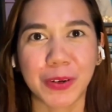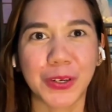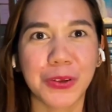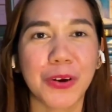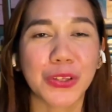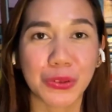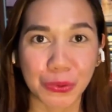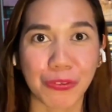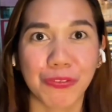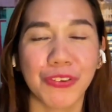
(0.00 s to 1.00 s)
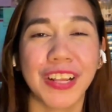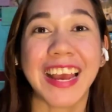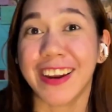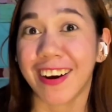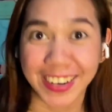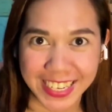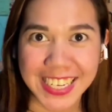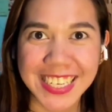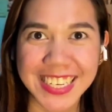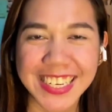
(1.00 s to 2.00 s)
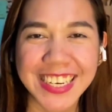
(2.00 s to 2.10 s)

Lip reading: you are truthful and honest.